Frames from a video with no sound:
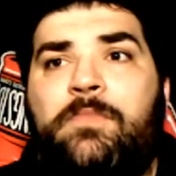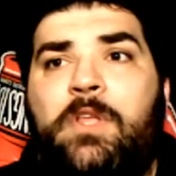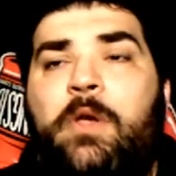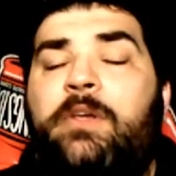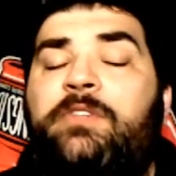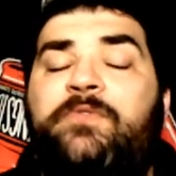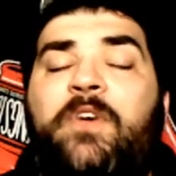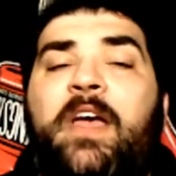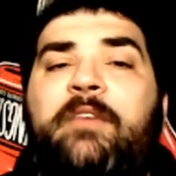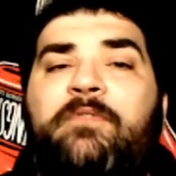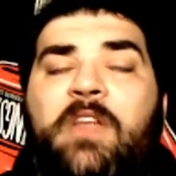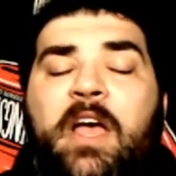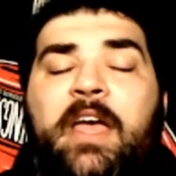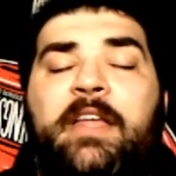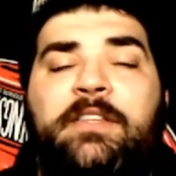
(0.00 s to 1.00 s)
You know, he's
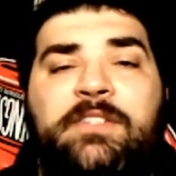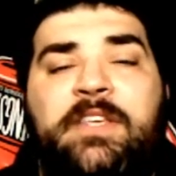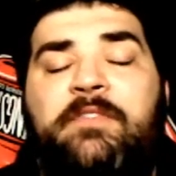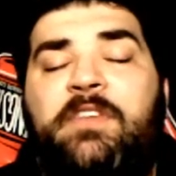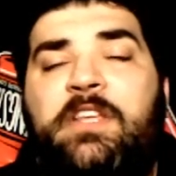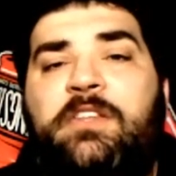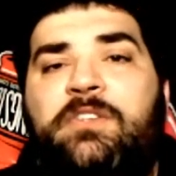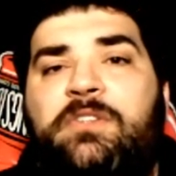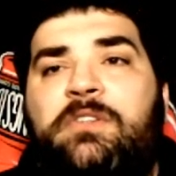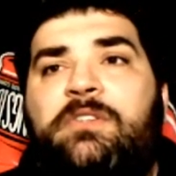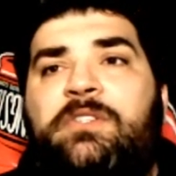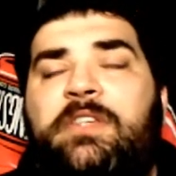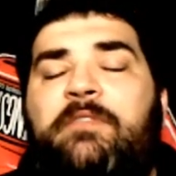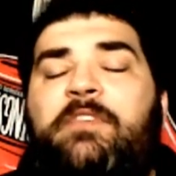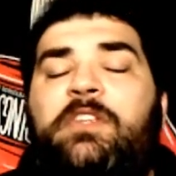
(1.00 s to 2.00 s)
5'9",
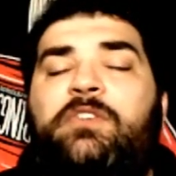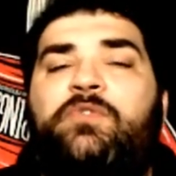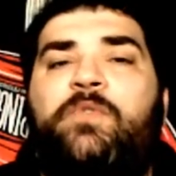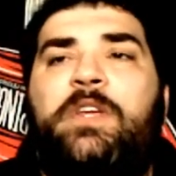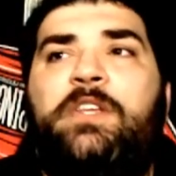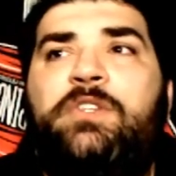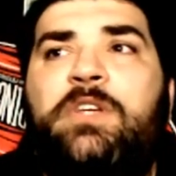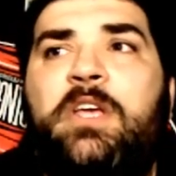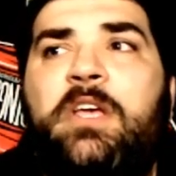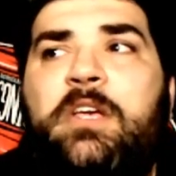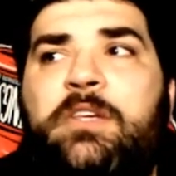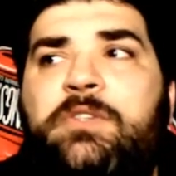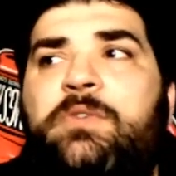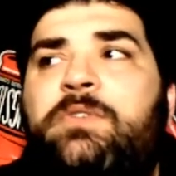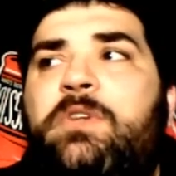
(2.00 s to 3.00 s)
70-inch reach,
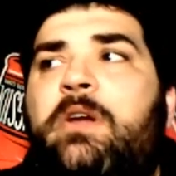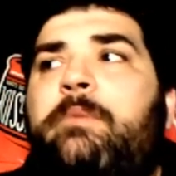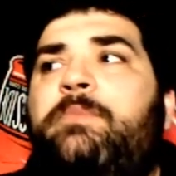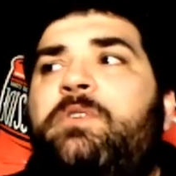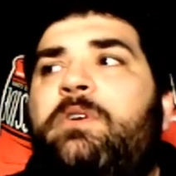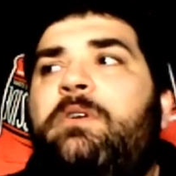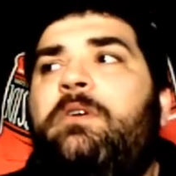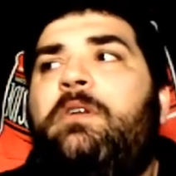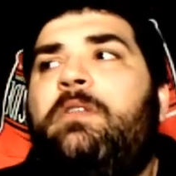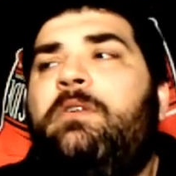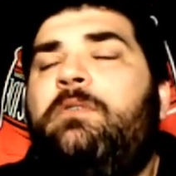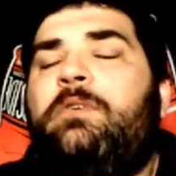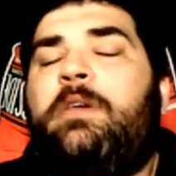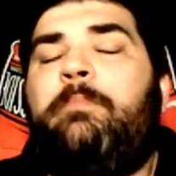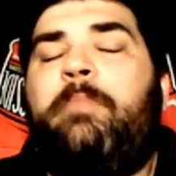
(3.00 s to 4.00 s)
so his arms are a
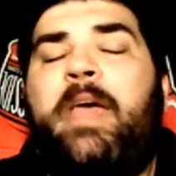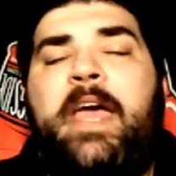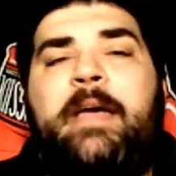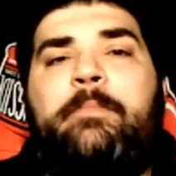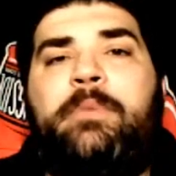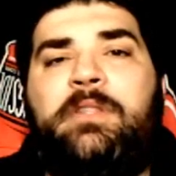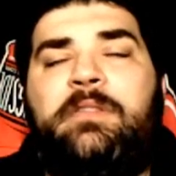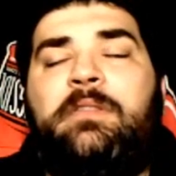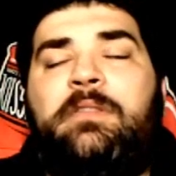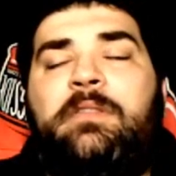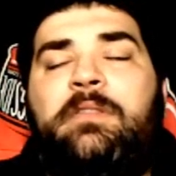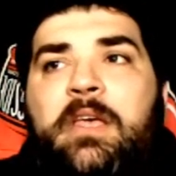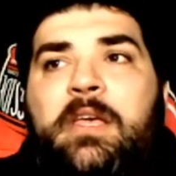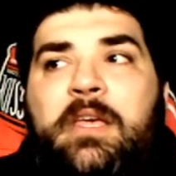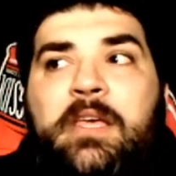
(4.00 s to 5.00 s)
little compact, but
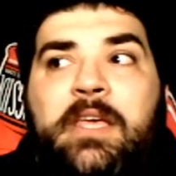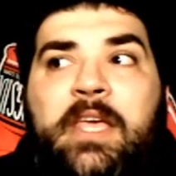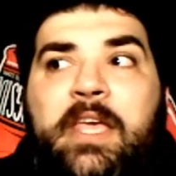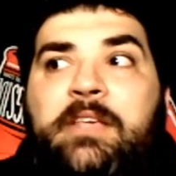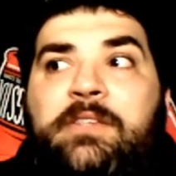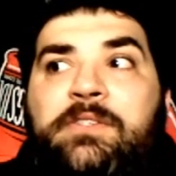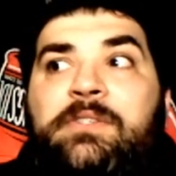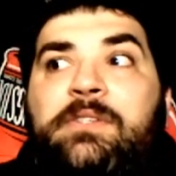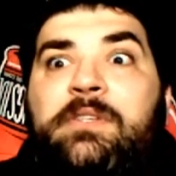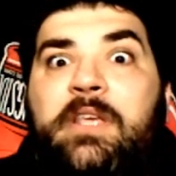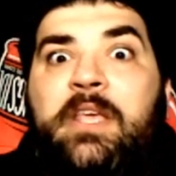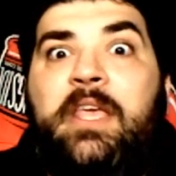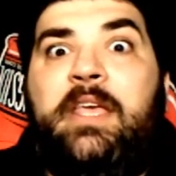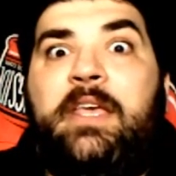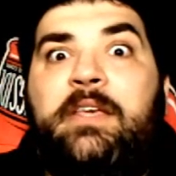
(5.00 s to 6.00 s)
he
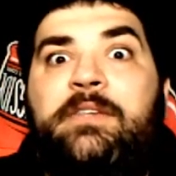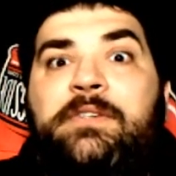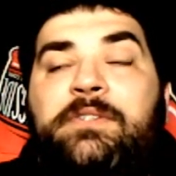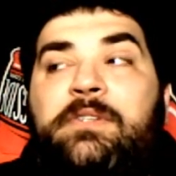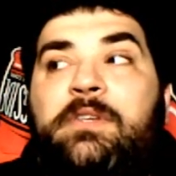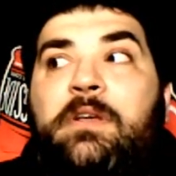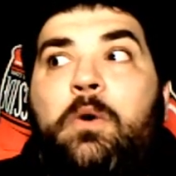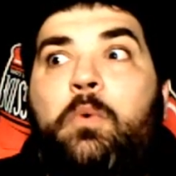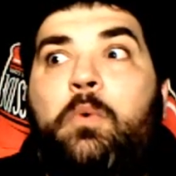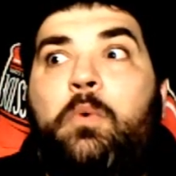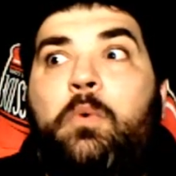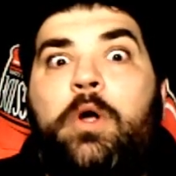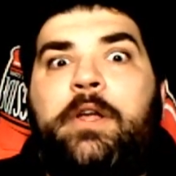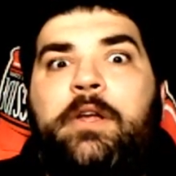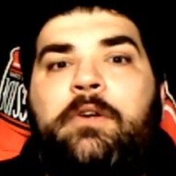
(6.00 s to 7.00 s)
is a
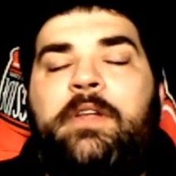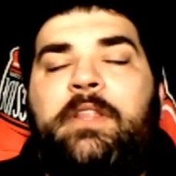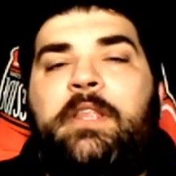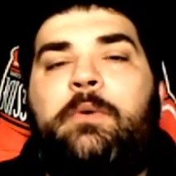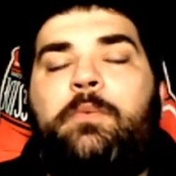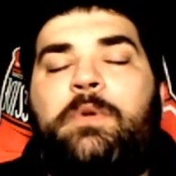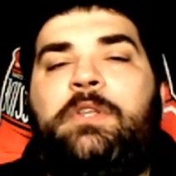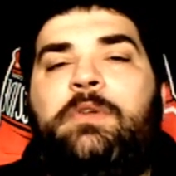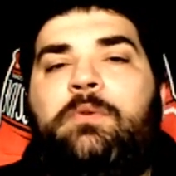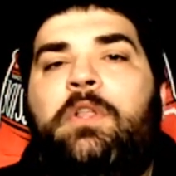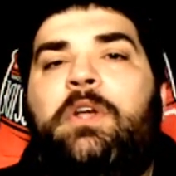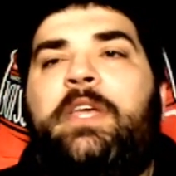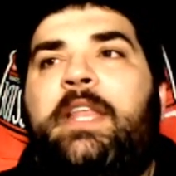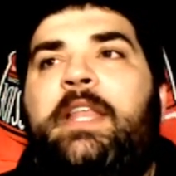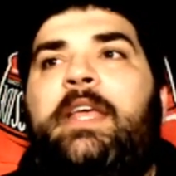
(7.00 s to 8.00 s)
warrior in there. When you
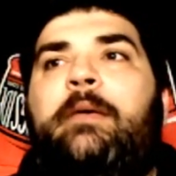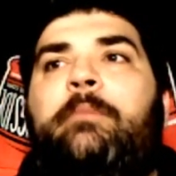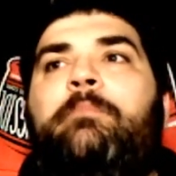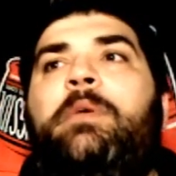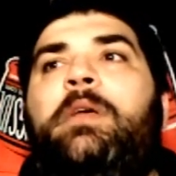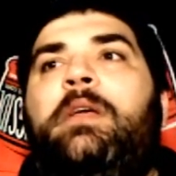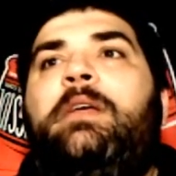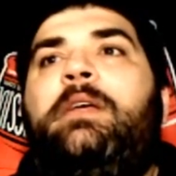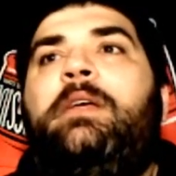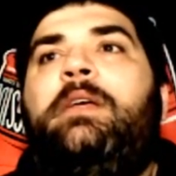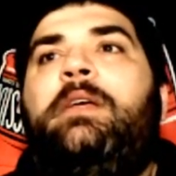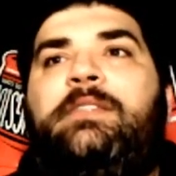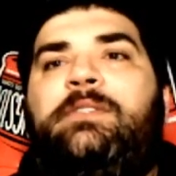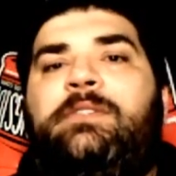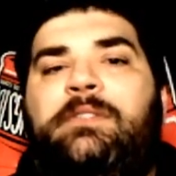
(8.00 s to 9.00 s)
look at him,
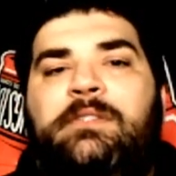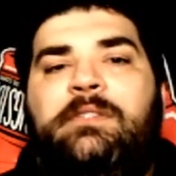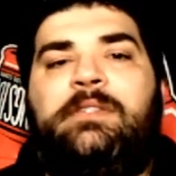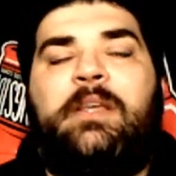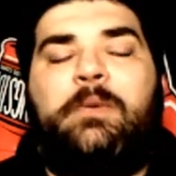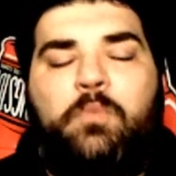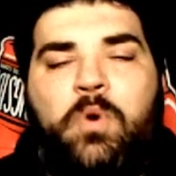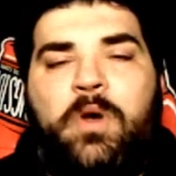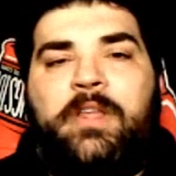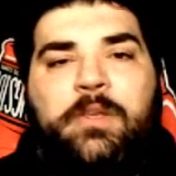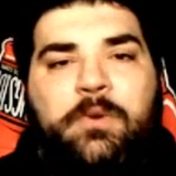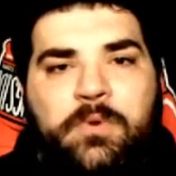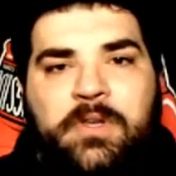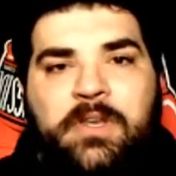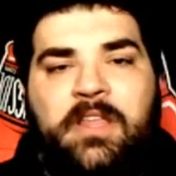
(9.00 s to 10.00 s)
it's what
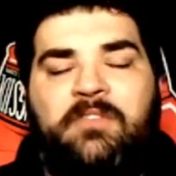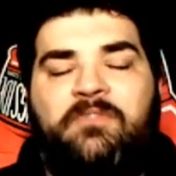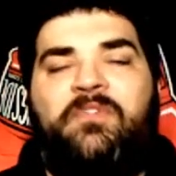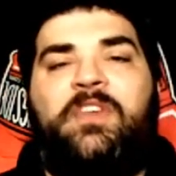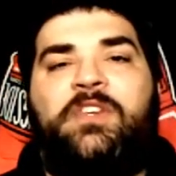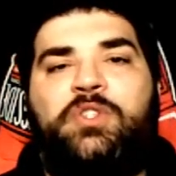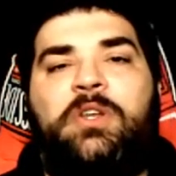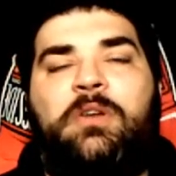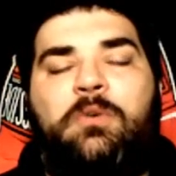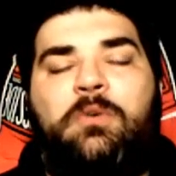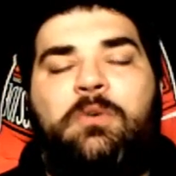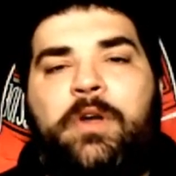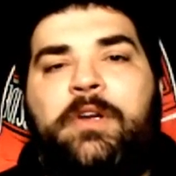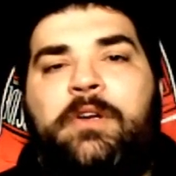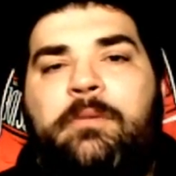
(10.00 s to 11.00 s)
you would envision a
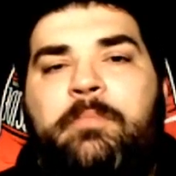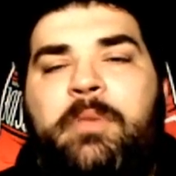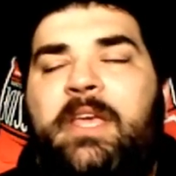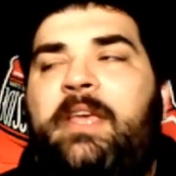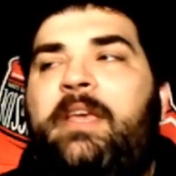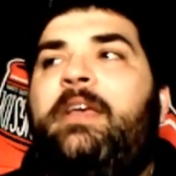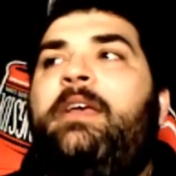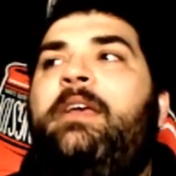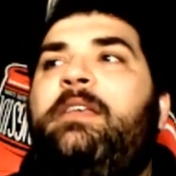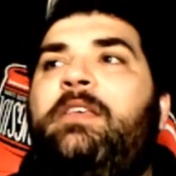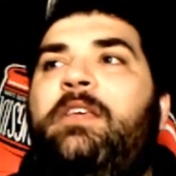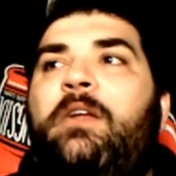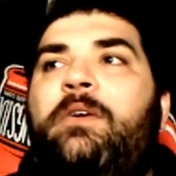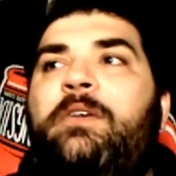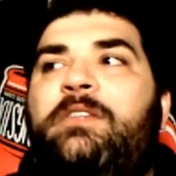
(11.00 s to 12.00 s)
warrior to be.
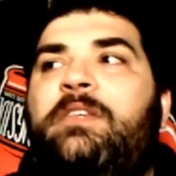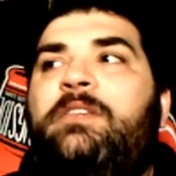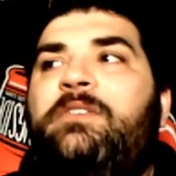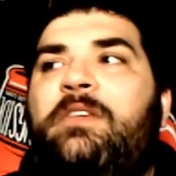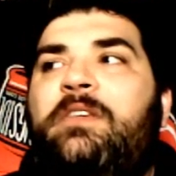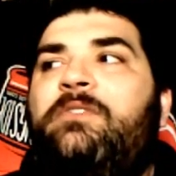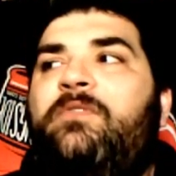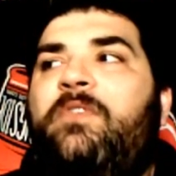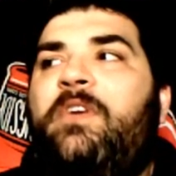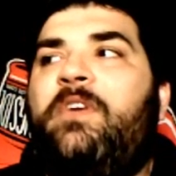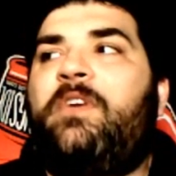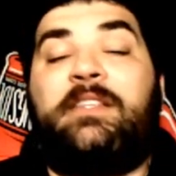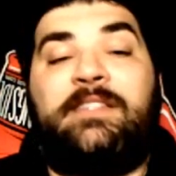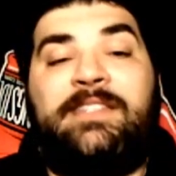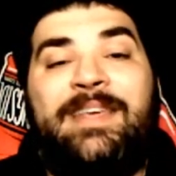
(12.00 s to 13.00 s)
You know, is
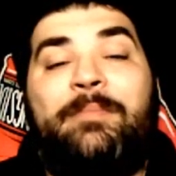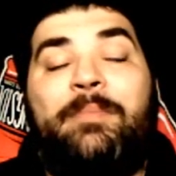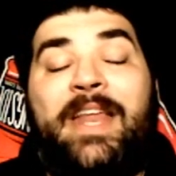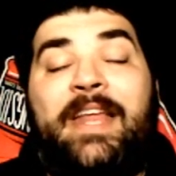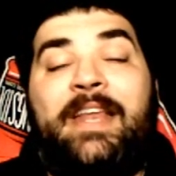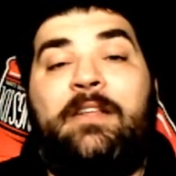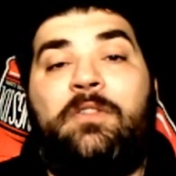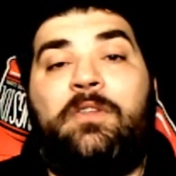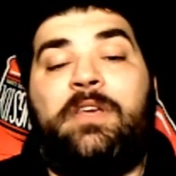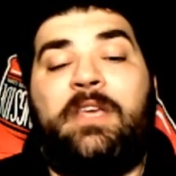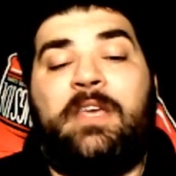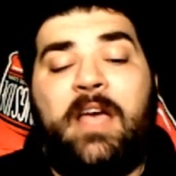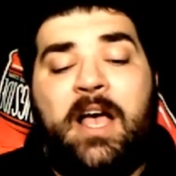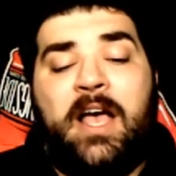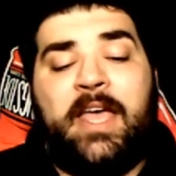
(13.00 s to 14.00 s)
very intimidating
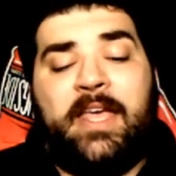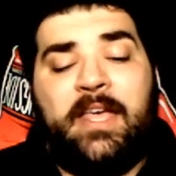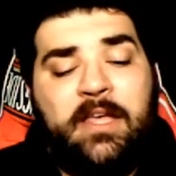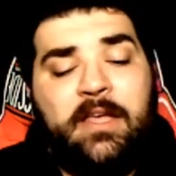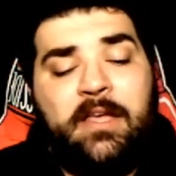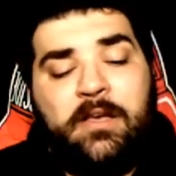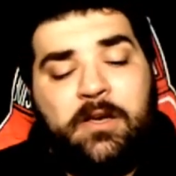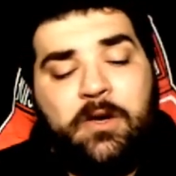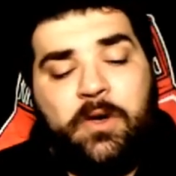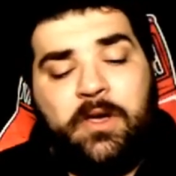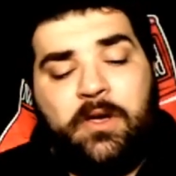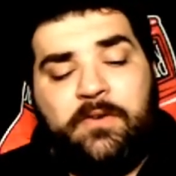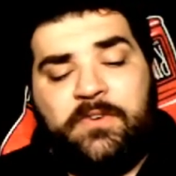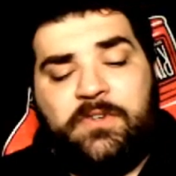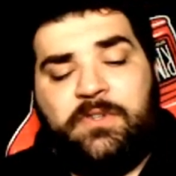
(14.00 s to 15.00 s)
looking guy.
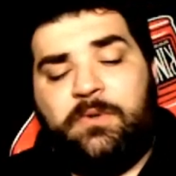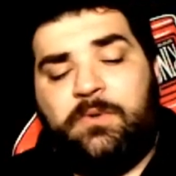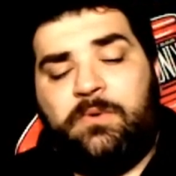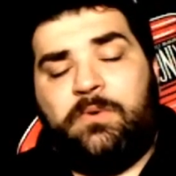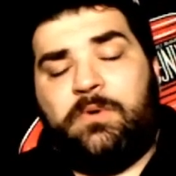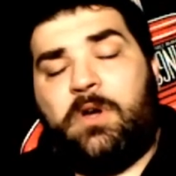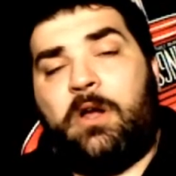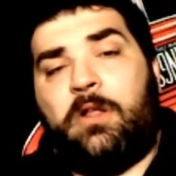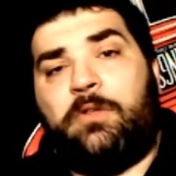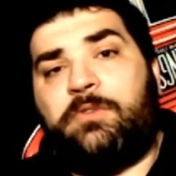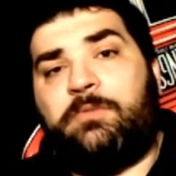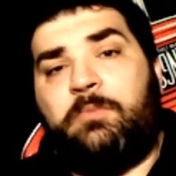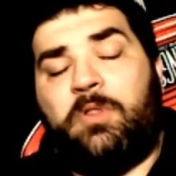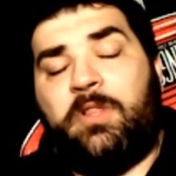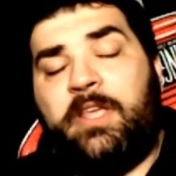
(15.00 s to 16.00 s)
Going over to
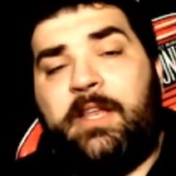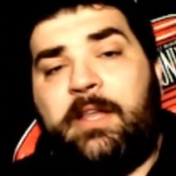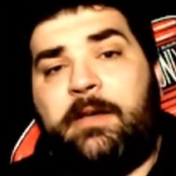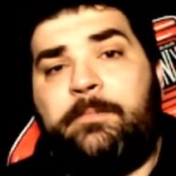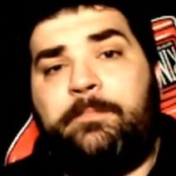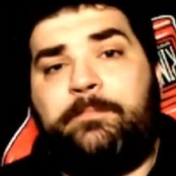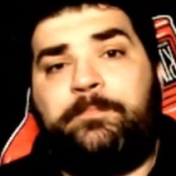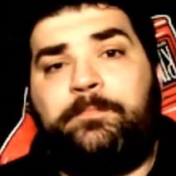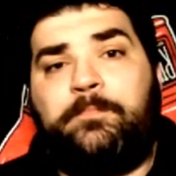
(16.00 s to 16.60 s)
Carlos Molina.